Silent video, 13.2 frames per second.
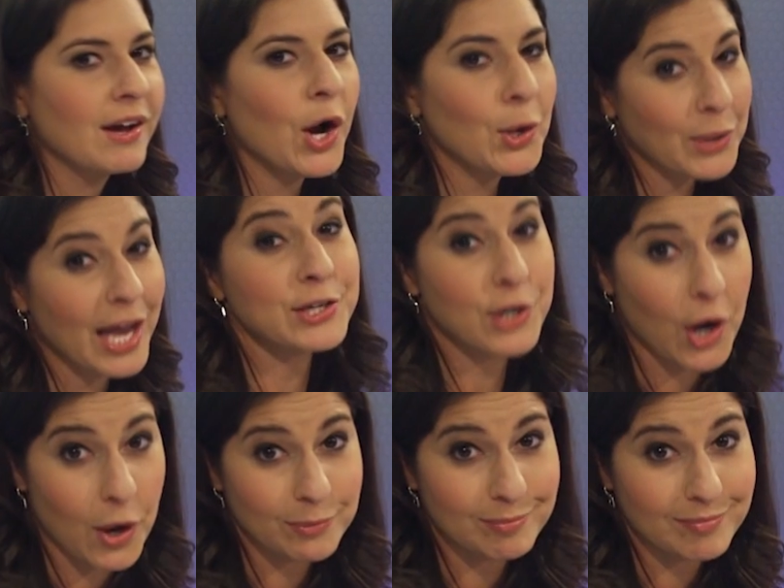Okay,
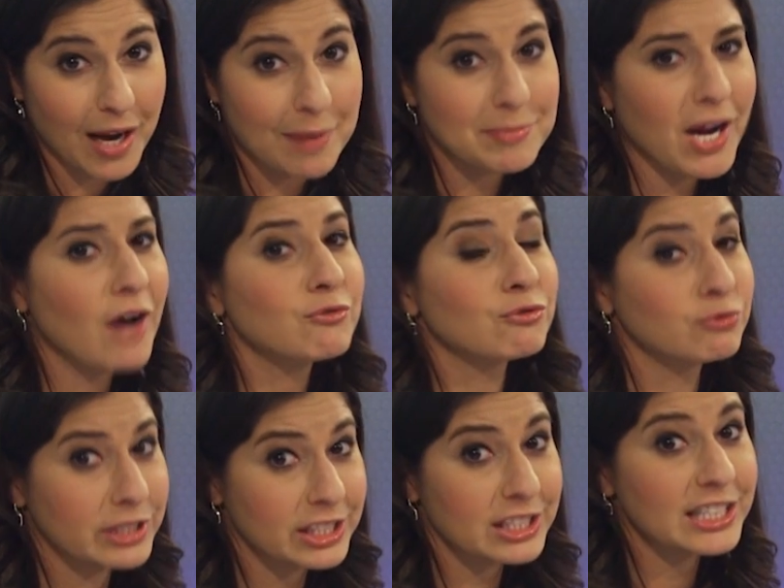no, I'm not
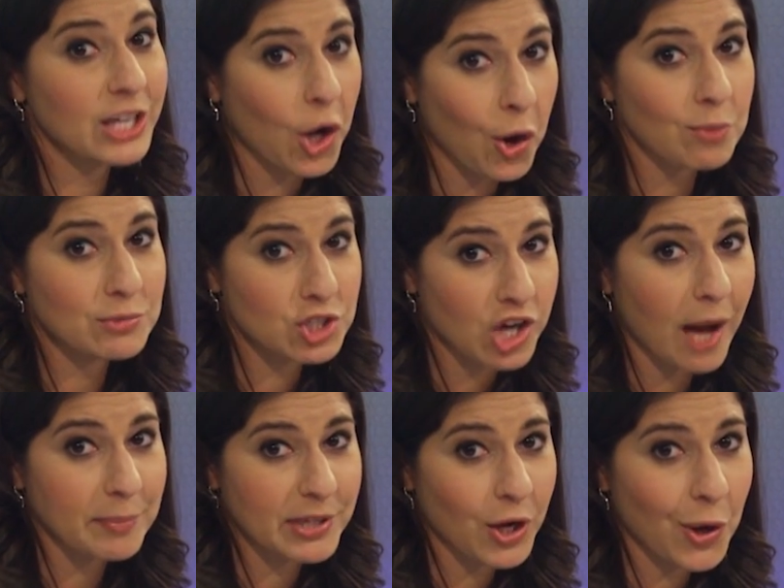really a home
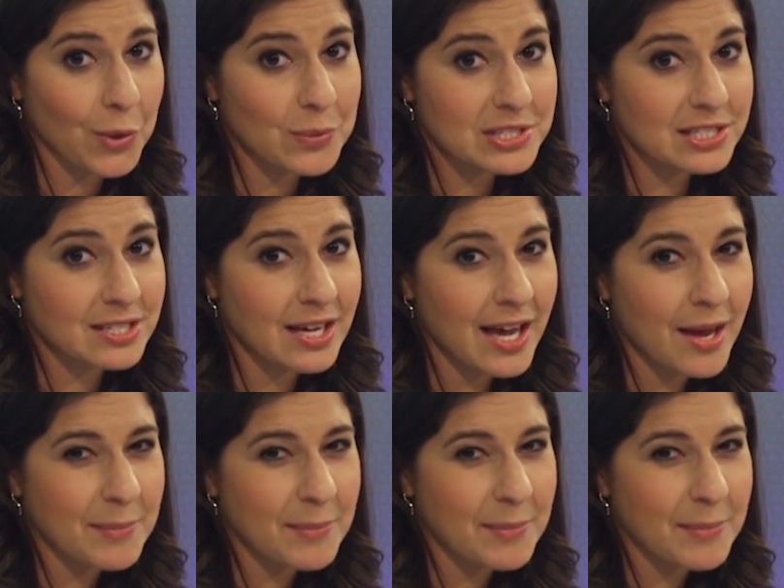shopping host,